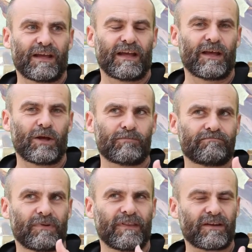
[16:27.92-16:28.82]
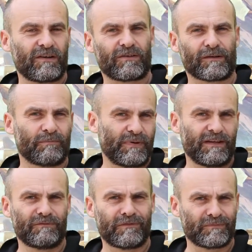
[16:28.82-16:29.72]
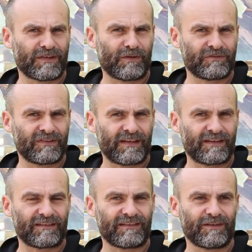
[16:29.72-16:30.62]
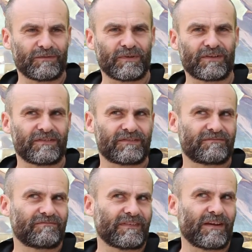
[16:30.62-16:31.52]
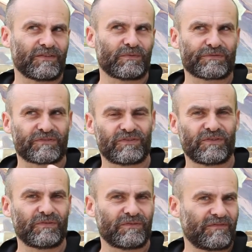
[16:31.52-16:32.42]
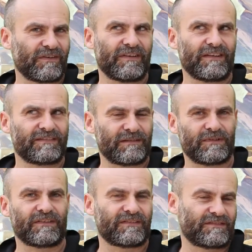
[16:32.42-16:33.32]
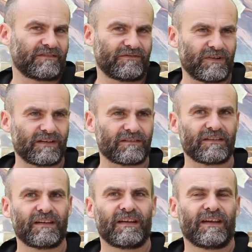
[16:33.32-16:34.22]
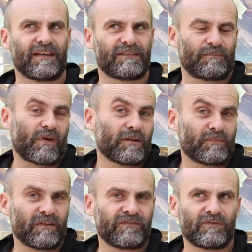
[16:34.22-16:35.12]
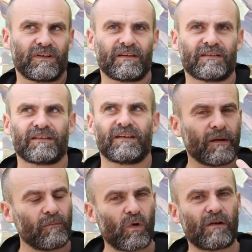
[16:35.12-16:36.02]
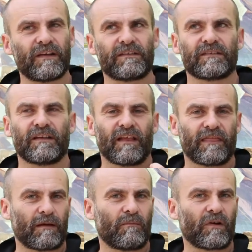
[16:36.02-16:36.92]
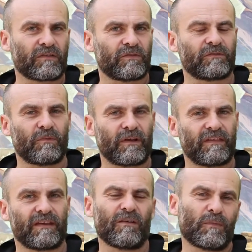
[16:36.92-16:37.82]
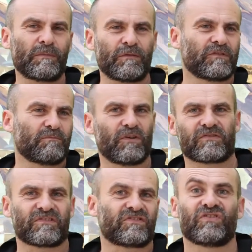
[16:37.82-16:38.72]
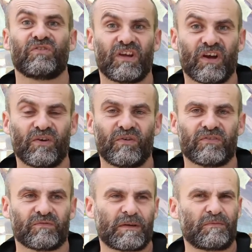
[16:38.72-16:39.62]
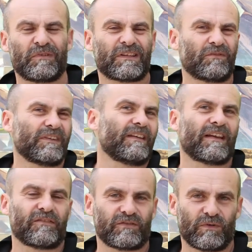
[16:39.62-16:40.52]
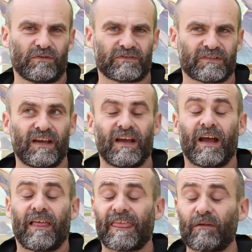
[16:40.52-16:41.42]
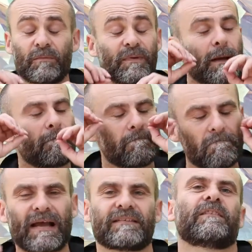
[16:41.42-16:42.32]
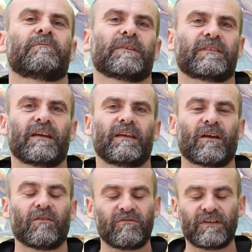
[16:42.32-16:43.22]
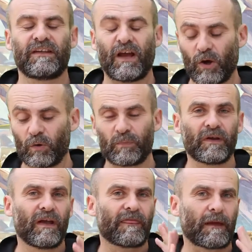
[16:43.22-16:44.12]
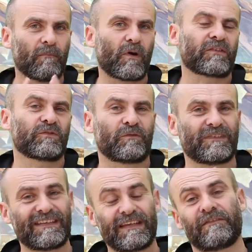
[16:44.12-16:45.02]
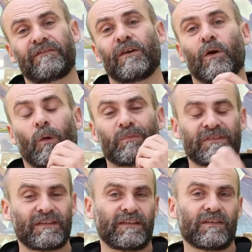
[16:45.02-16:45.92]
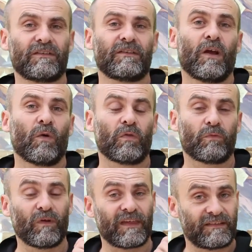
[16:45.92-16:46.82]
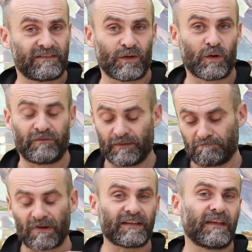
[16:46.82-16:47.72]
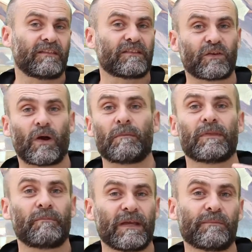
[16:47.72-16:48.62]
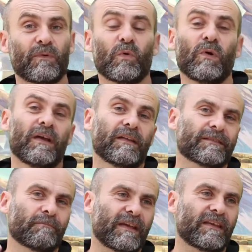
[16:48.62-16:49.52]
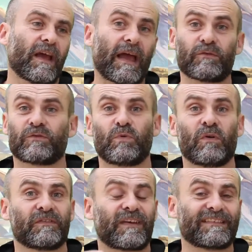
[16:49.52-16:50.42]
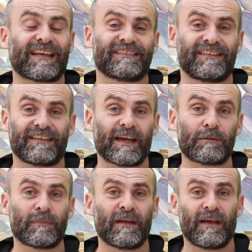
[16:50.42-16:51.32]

Are they kind of got competing with themselves on that? You know, because Outer Worlds 2 is very similar to Fallout, inspired by Fallout. I'm worried that Microsoft might think, oh, maybe we should merge the studios, maybe we don't need Outer Worlds. That would be a massive mistake. I really hope that Microsoft give Obsidian what they deserve, the money and the time and the people to make Outer Worlds a fantastic game.